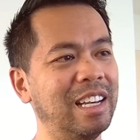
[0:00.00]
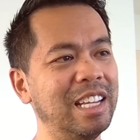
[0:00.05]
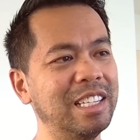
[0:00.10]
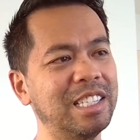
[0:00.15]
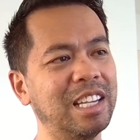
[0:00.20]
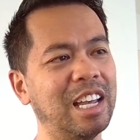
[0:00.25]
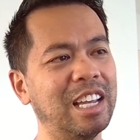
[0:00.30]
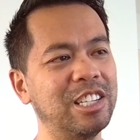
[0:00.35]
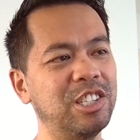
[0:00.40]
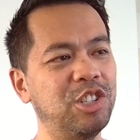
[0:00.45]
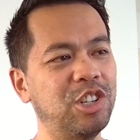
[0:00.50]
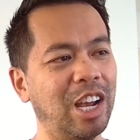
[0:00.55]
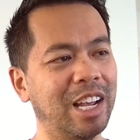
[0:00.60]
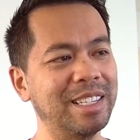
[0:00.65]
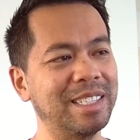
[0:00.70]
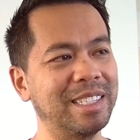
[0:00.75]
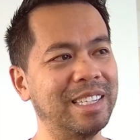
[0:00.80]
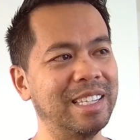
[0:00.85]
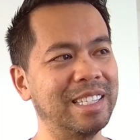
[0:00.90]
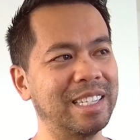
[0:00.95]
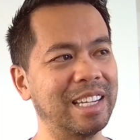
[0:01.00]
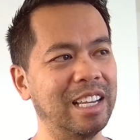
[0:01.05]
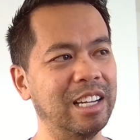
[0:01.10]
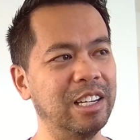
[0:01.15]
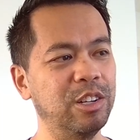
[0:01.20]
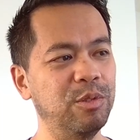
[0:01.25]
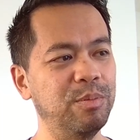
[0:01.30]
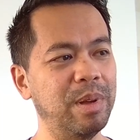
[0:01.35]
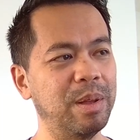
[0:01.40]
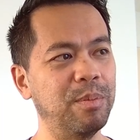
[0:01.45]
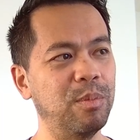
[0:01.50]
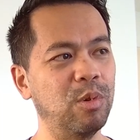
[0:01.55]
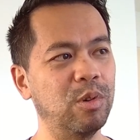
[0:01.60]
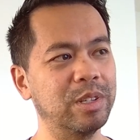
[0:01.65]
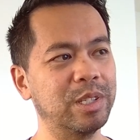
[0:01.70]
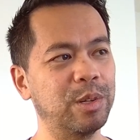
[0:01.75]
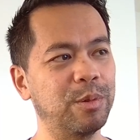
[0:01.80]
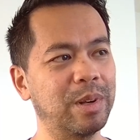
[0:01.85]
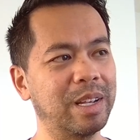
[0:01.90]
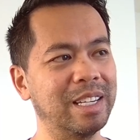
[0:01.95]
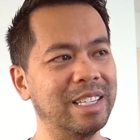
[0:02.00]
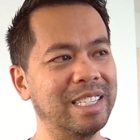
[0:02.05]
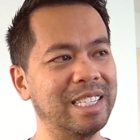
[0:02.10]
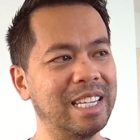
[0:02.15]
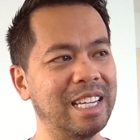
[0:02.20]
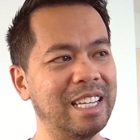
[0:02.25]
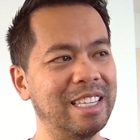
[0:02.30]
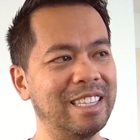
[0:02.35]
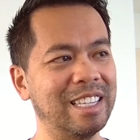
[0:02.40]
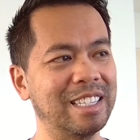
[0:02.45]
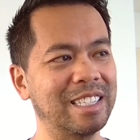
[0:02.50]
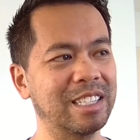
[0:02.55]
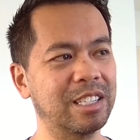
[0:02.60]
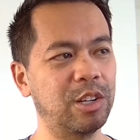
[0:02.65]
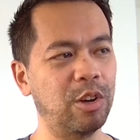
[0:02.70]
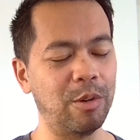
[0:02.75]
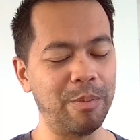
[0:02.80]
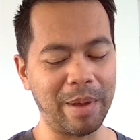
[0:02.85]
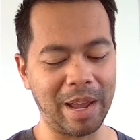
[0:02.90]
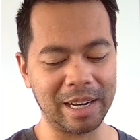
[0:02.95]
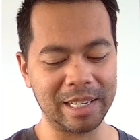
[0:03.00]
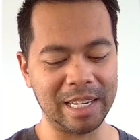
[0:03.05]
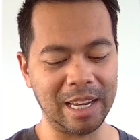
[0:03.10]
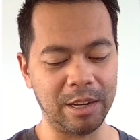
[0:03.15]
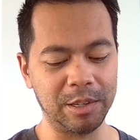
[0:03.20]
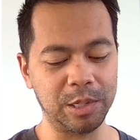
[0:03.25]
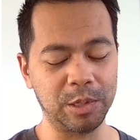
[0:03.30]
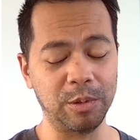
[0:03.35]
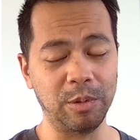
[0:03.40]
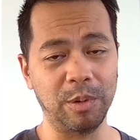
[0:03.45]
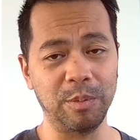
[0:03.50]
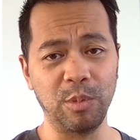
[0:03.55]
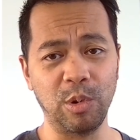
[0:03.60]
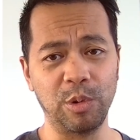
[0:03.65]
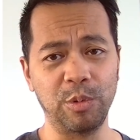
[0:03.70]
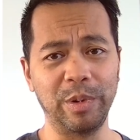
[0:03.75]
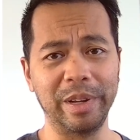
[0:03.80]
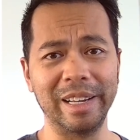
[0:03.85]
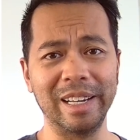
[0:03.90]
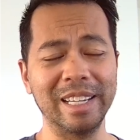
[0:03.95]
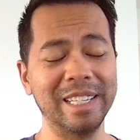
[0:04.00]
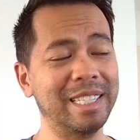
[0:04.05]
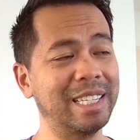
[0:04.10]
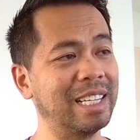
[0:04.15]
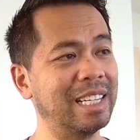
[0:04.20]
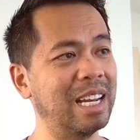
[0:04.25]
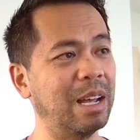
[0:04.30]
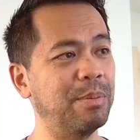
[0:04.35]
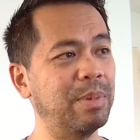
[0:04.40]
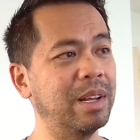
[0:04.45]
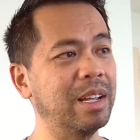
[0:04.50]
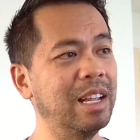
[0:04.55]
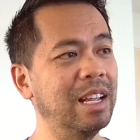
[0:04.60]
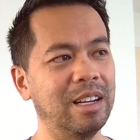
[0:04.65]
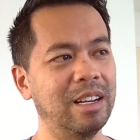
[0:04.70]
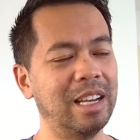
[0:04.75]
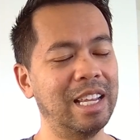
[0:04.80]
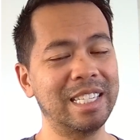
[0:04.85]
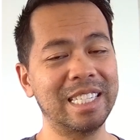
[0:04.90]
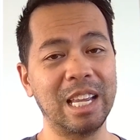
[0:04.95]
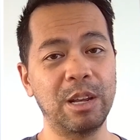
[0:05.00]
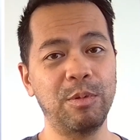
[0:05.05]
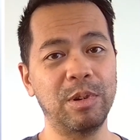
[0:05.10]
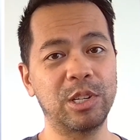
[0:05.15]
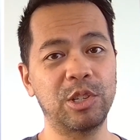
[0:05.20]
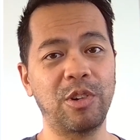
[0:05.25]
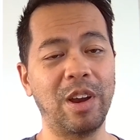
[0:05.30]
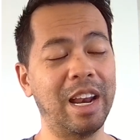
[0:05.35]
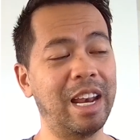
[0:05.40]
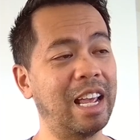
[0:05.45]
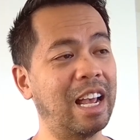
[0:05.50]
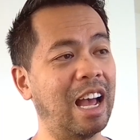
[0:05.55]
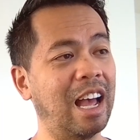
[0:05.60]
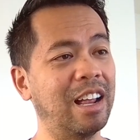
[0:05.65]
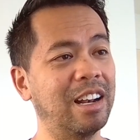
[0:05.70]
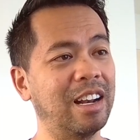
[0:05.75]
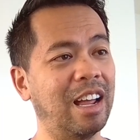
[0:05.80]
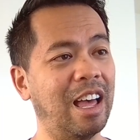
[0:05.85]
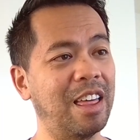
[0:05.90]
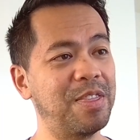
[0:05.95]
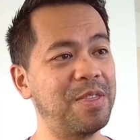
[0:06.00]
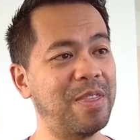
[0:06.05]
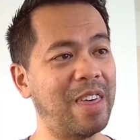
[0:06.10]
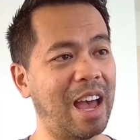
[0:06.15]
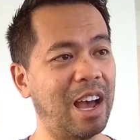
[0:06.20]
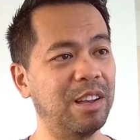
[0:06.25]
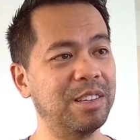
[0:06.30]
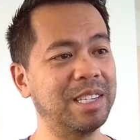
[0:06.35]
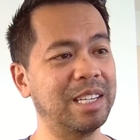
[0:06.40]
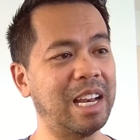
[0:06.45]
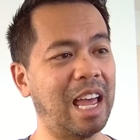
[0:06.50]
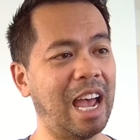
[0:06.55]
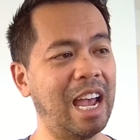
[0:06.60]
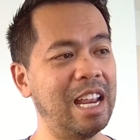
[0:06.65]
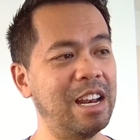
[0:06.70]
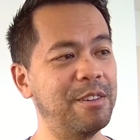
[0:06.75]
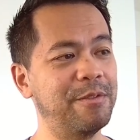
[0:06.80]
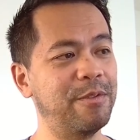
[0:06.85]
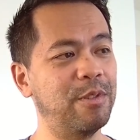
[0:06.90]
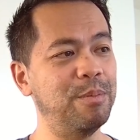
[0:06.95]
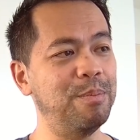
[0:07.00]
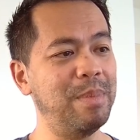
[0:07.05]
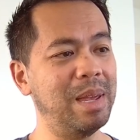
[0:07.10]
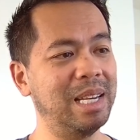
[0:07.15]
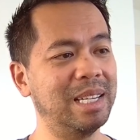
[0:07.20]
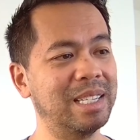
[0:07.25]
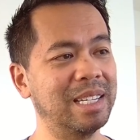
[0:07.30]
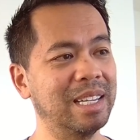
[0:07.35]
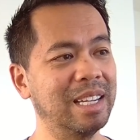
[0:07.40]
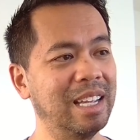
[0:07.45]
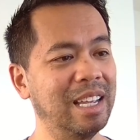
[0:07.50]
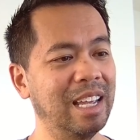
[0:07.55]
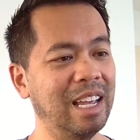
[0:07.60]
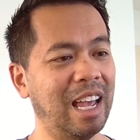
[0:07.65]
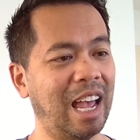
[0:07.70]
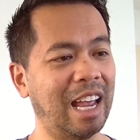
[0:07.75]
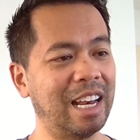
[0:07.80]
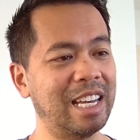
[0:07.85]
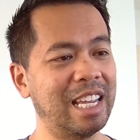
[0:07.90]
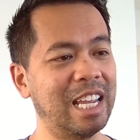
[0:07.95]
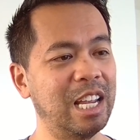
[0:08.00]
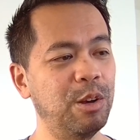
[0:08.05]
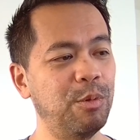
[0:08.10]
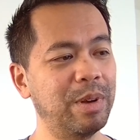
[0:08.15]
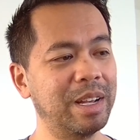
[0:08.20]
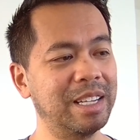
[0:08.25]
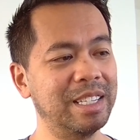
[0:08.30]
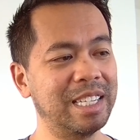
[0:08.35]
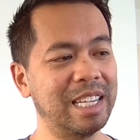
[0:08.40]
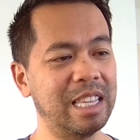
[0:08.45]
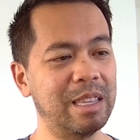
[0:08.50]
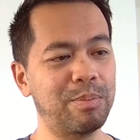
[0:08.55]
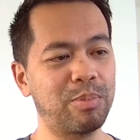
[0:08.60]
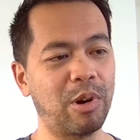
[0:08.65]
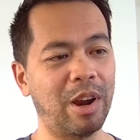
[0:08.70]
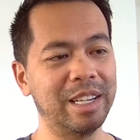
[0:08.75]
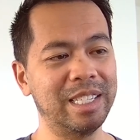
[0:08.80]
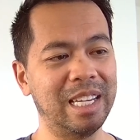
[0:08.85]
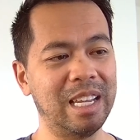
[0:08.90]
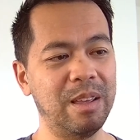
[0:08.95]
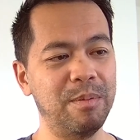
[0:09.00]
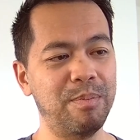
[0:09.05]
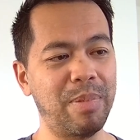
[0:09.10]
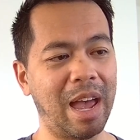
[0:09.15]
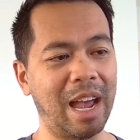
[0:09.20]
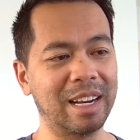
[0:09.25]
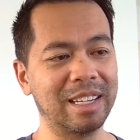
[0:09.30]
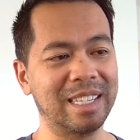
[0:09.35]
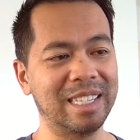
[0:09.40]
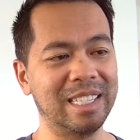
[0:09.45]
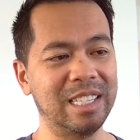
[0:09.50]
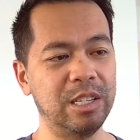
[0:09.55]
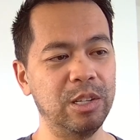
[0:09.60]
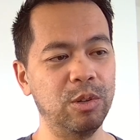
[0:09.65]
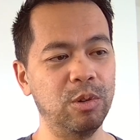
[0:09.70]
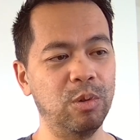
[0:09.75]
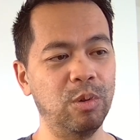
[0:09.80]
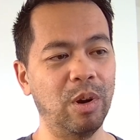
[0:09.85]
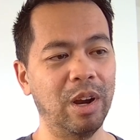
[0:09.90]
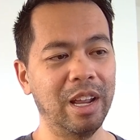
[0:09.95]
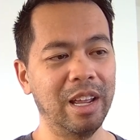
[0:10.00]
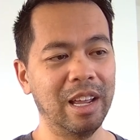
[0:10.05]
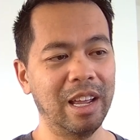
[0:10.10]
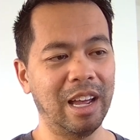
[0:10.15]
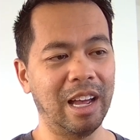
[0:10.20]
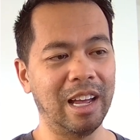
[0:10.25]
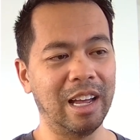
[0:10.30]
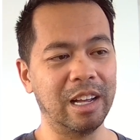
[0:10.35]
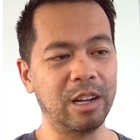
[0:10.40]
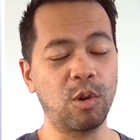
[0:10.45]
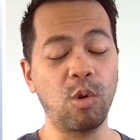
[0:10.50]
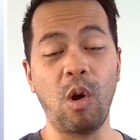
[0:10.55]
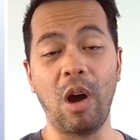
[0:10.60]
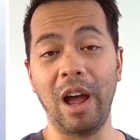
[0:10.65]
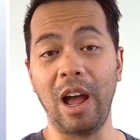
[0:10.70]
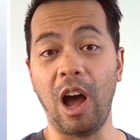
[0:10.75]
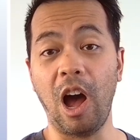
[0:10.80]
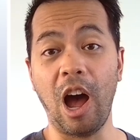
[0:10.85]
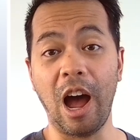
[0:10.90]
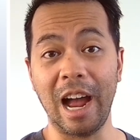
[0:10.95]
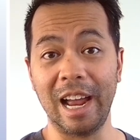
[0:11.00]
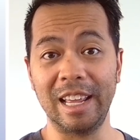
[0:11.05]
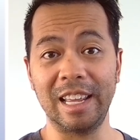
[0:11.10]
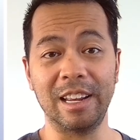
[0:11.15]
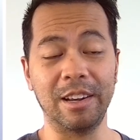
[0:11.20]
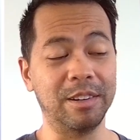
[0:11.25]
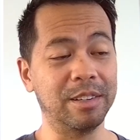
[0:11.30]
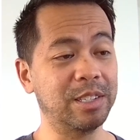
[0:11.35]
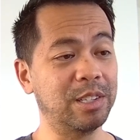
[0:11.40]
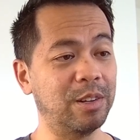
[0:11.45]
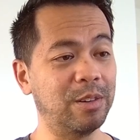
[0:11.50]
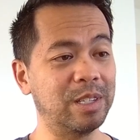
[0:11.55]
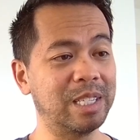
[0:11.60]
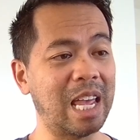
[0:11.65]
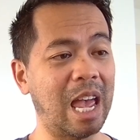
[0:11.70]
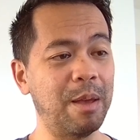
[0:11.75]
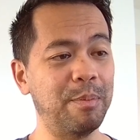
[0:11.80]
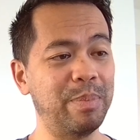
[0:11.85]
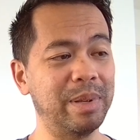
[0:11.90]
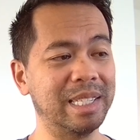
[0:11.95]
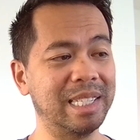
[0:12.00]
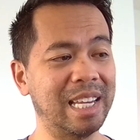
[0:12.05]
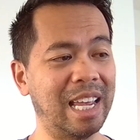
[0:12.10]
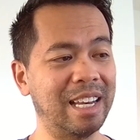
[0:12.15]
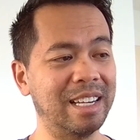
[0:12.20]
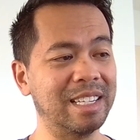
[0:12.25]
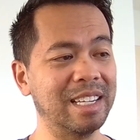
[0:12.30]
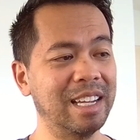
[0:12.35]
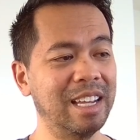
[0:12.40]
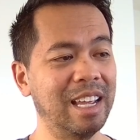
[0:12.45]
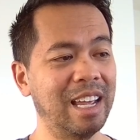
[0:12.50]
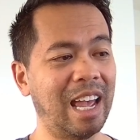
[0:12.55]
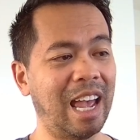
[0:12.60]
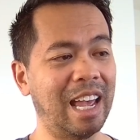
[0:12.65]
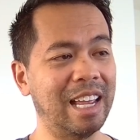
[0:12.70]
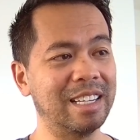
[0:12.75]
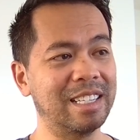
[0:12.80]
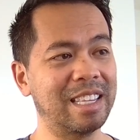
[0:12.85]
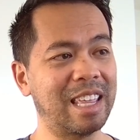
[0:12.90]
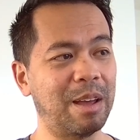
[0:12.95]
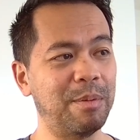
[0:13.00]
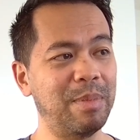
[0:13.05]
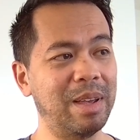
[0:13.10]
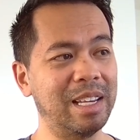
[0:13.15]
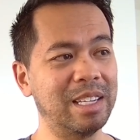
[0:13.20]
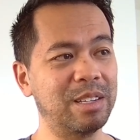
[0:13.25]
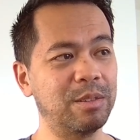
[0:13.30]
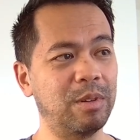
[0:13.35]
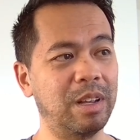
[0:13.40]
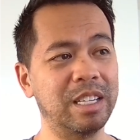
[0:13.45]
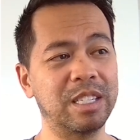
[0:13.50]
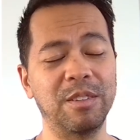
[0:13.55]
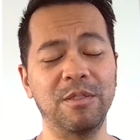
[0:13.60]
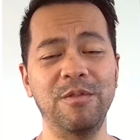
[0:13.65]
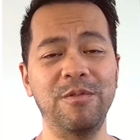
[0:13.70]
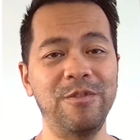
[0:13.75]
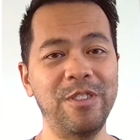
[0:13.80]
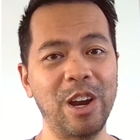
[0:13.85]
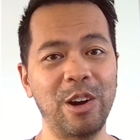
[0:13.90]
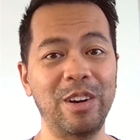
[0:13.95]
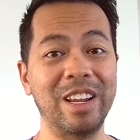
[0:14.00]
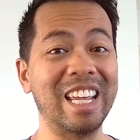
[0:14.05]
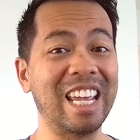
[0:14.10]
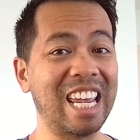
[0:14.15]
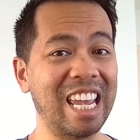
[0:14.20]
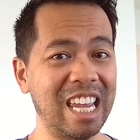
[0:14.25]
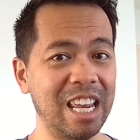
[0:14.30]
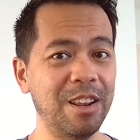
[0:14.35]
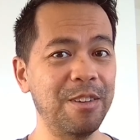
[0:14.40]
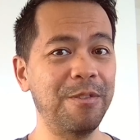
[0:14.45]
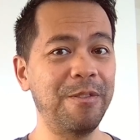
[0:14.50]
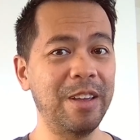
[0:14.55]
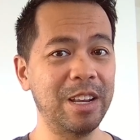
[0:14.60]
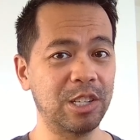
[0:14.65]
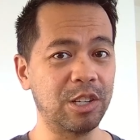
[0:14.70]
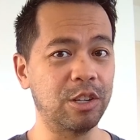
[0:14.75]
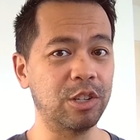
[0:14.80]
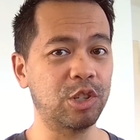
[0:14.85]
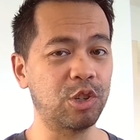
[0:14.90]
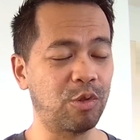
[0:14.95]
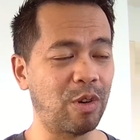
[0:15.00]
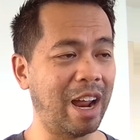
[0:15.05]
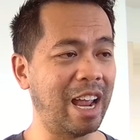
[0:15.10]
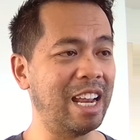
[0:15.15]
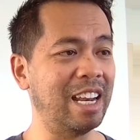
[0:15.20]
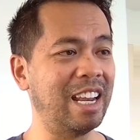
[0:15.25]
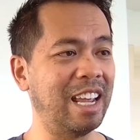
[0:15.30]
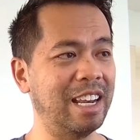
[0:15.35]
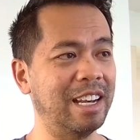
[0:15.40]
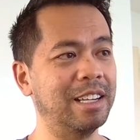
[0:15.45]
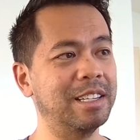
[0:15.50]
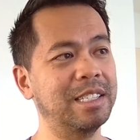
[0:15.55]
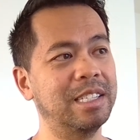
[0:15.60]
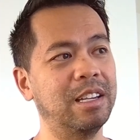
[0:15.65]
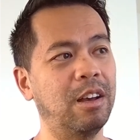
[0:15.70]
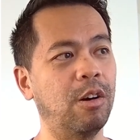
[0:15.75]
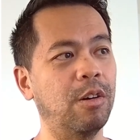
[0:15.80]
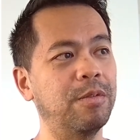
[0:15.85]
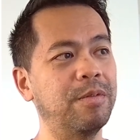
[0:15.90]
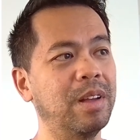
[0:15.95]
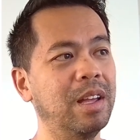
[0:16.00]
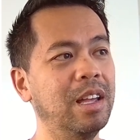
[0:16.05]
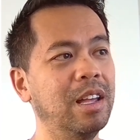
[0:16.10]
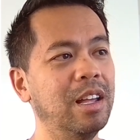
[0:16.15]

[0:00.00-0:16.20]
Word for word: Let's adjust this a little bit more so we can see this go back down to a more realistic number. Let's say we're trading 1,000 ADA for Mint. And here we can see the price impact still quite high here, so 10%, and that means it's a very inefficient trade in itself.